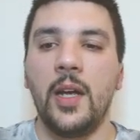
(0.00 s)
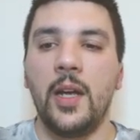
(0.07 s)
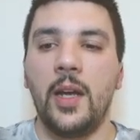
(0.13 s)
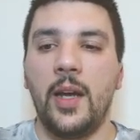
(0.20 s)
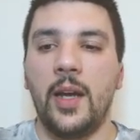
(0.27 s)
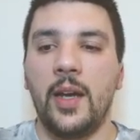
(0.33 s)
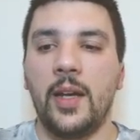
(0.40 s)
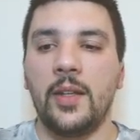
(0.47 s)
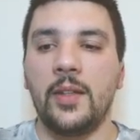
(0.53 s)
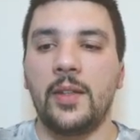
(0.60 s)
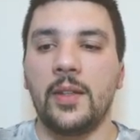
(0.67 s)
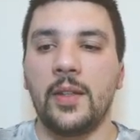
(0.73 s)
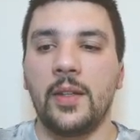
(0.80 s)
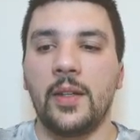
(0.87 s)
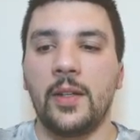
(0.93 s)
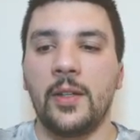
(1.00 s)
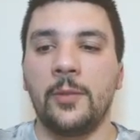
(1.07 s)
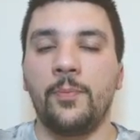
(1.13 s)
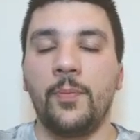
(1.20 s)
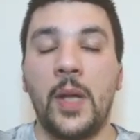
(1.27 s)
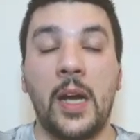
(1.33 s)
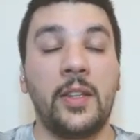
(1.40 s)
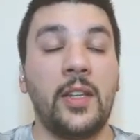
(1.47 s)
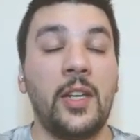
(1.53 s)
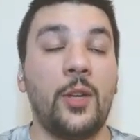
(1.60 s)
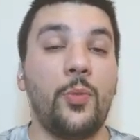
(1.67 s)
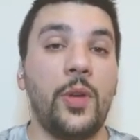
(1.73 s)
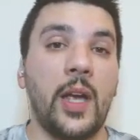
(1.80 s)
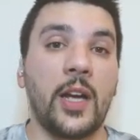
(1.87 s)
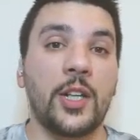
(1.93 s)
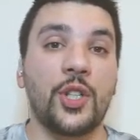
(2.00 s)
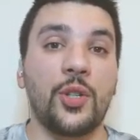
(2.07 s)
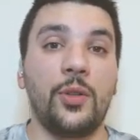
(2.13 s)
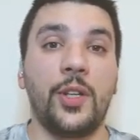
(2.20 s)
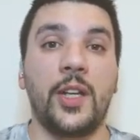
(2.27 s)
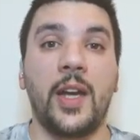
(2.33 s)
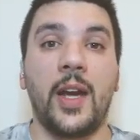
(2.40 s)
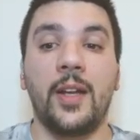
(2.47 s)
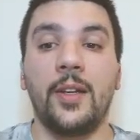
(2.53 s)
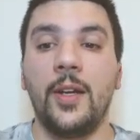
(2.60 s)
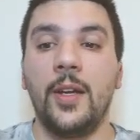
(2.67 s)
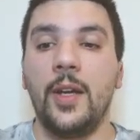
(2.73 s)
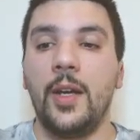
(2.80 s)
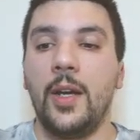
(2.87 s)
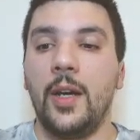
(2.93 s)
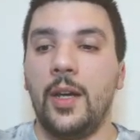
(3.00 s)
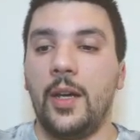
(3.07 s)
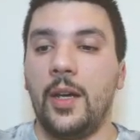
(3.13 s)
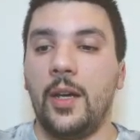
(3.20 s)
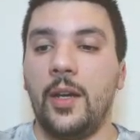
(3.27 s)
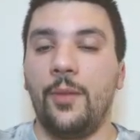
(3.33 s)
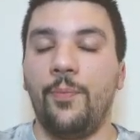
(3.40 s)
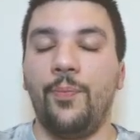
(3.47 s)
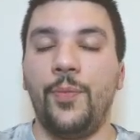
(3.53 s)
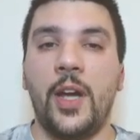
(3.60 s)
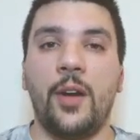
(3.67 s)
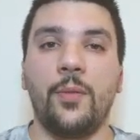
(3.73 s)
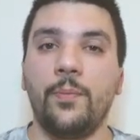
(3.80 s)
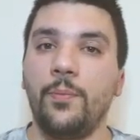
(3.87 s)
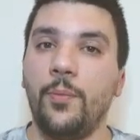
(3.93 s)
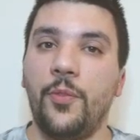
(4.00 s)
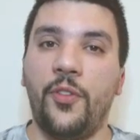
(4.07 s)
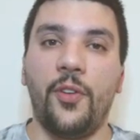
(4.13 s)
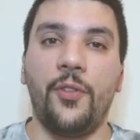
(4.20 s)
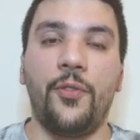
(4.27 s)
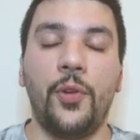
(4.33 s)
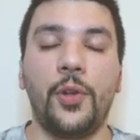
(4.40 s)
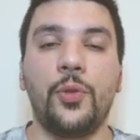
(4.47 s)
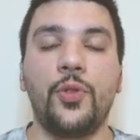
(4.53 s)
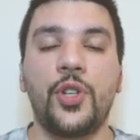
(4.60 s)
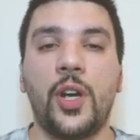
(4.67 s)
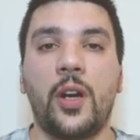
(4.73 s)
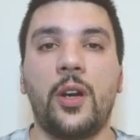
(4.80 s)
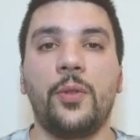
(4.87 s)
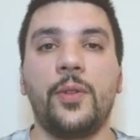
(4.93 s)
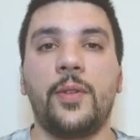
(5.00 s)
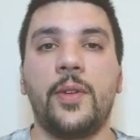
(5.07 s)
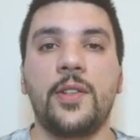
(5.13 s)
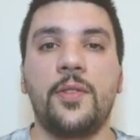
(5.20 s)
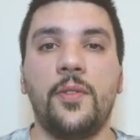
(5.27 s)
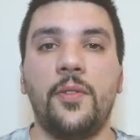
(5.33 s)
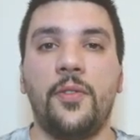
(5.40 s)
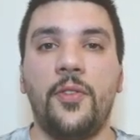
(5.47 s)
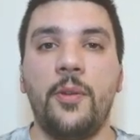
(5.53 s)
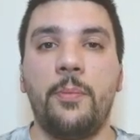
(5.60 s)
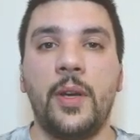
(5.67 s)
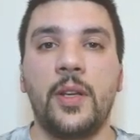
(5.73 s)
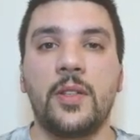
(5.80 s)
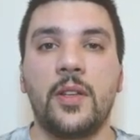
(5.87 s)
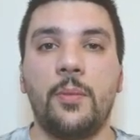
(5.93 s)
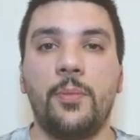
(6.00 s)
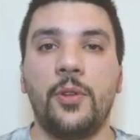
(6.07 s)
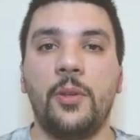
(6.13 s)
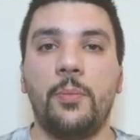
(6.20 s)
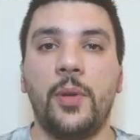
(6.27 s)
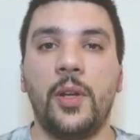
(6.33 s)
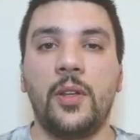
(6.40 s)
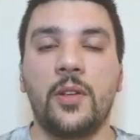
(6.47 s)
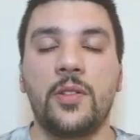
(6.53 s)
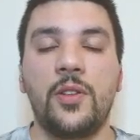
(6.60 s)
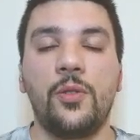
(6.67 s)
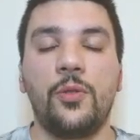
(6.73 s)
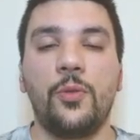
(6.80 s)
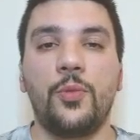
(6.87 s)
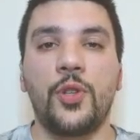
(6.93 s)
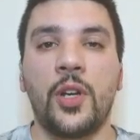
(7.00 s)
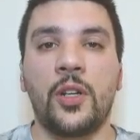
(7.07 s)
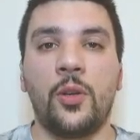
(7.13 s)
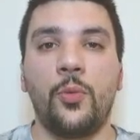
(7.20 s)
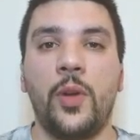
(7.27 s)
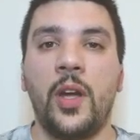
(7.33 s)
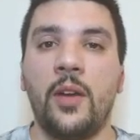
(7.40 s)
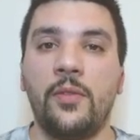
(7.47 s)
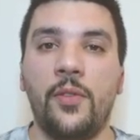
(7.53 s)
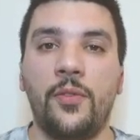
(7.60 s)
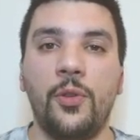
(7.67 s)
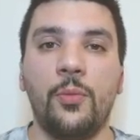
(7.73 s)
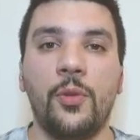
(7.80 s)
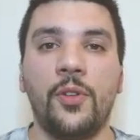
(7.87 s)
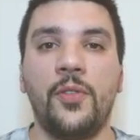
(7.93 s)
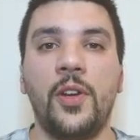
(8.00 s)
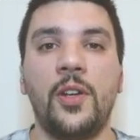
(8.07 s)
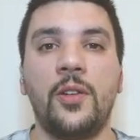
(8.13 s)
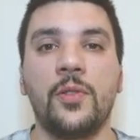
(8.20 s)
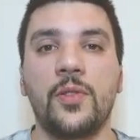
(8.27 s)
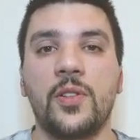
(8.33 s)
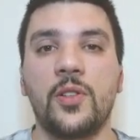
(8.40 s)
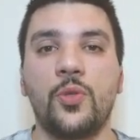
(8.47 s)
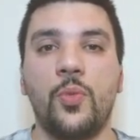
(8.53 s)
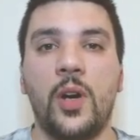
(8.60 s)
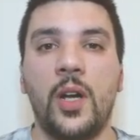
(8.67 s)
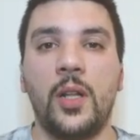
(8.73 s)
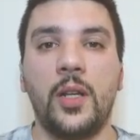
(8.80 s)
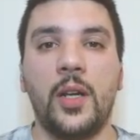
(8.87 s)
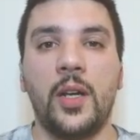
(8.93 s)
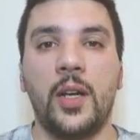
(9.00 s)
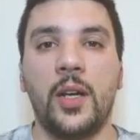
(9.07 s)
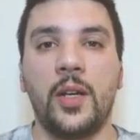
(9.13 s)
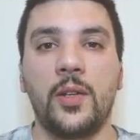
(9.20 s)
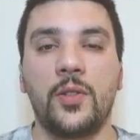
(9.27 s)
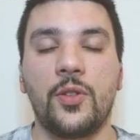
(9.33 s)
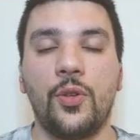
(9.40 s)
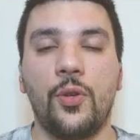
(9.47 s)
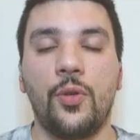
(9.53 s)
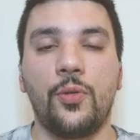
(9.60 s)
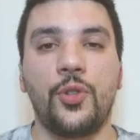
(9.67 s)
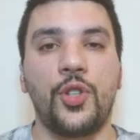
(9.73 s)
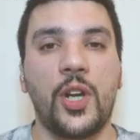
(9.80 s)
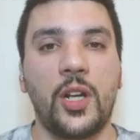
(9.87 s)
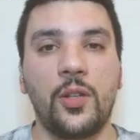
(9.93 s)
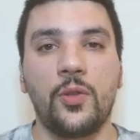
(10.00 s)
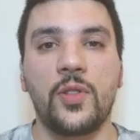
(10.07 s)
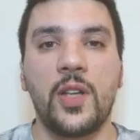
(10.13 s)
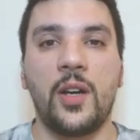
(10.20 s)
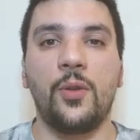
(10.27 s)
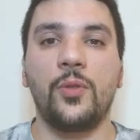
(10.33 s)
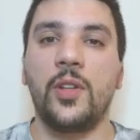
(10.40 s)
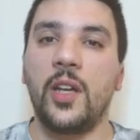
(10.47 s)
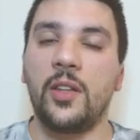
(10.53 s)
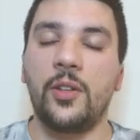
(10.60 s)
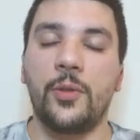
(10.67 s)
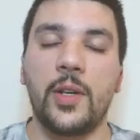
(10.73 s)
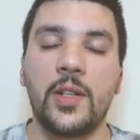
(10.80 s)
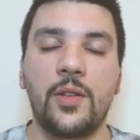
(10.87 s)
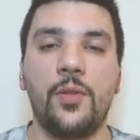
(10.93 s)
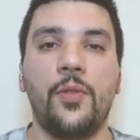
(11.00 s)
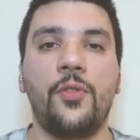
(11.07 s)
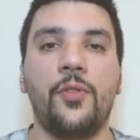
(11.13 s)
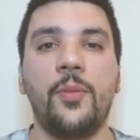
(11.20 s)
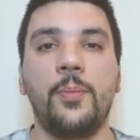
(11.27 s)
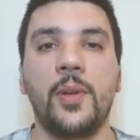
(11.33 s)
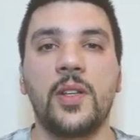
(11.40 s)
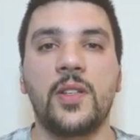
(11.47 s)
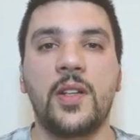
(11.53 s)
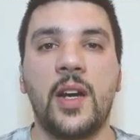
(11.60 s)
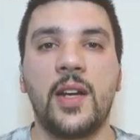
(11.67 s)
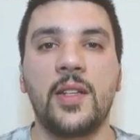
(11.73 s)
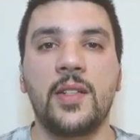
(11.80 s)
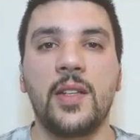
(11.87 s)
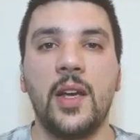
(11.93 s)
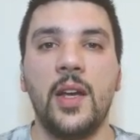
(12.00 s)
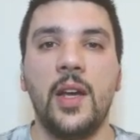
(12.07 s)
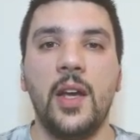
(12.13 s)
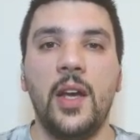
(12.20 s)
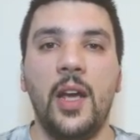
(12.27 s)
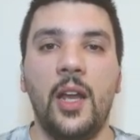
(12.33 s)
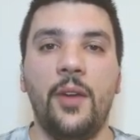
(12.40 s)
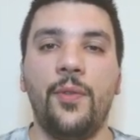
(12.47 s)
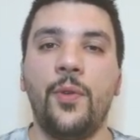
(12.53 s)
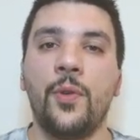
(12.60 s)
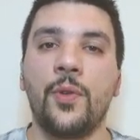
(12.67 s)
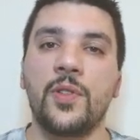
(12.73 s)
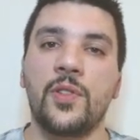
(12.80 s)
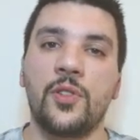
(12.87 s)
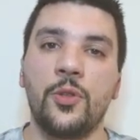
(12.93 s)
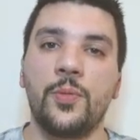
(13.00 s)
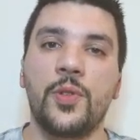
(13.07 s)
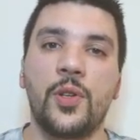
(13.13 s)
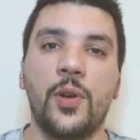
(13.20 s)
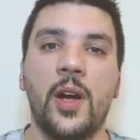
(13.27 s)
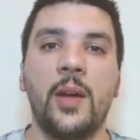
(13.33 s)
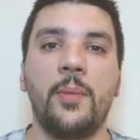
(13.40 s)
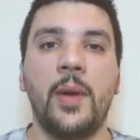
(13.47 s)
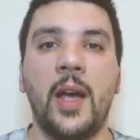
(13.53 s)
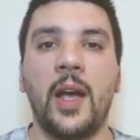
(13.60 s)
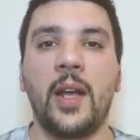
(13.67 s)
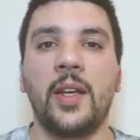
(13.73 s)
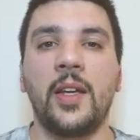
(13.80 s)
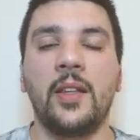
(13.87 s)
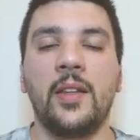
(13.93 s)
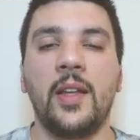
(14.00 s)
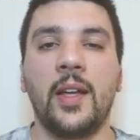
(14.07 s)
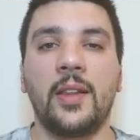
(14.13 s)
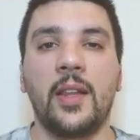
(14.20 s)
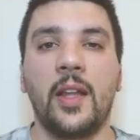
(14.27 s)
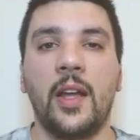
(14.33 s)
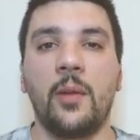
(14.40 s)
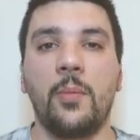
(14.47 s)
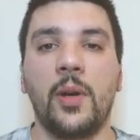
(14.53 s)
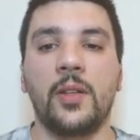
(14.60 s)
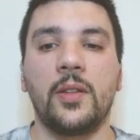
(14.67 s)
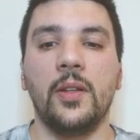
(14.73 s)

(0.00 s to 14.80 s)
And uh, I think we actually can. Uh, now, feel free to check out the rest of the free picks up on the PickDawgz YouTube channel. We have a few more videos as well, uh, so check those out. Get the rest of your free picks, guys. And of course, subscribe and hit that like button.